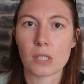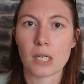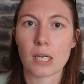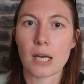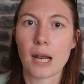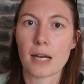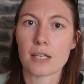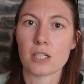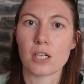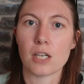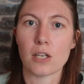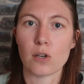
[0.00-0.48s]
It
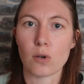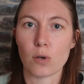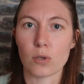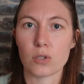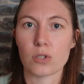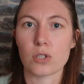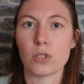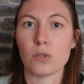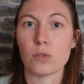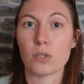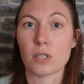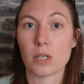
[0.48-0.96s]
actually
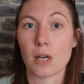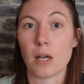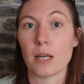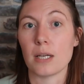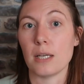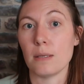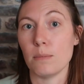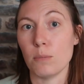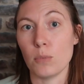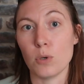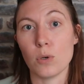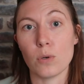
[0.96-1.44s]
costs you
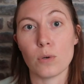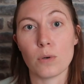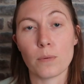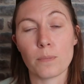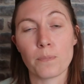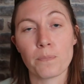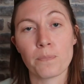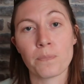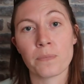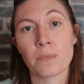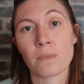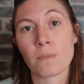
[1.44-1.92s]
slightly
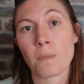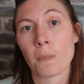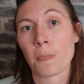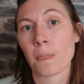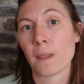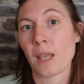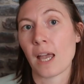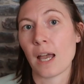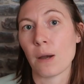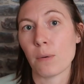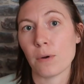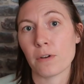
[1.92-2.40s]
more.
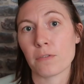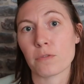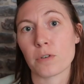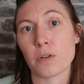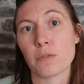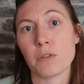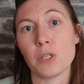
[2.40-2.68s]
However,